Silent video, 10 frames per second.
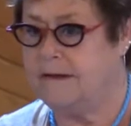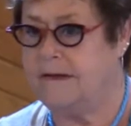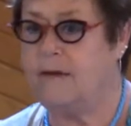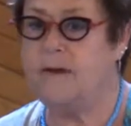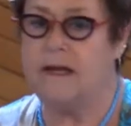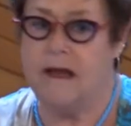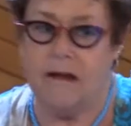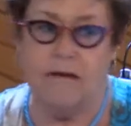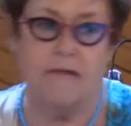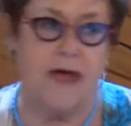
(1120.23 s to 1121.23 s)
Now we
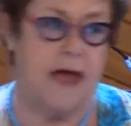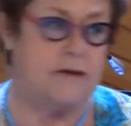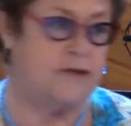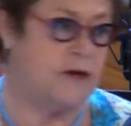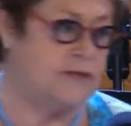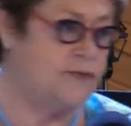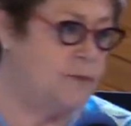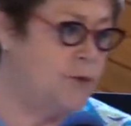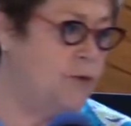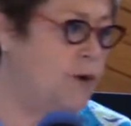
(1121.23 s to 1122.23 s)
know that Charles
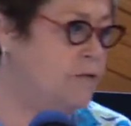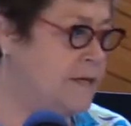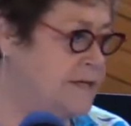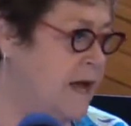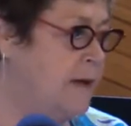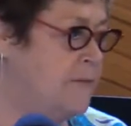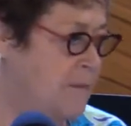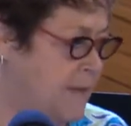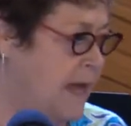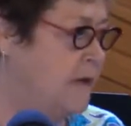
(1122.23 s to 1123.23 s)
Fillmore wrote in a time
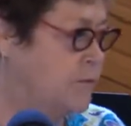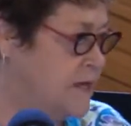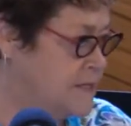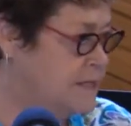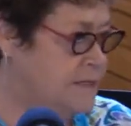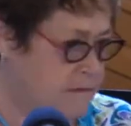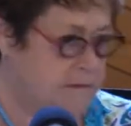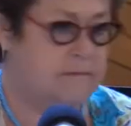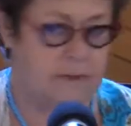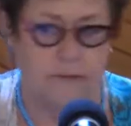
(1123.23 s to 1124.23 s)
that man was
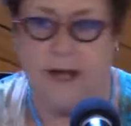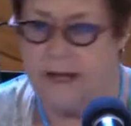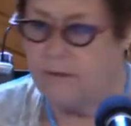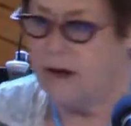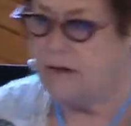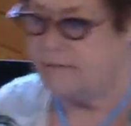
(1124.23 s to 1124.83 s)
the way he wrote,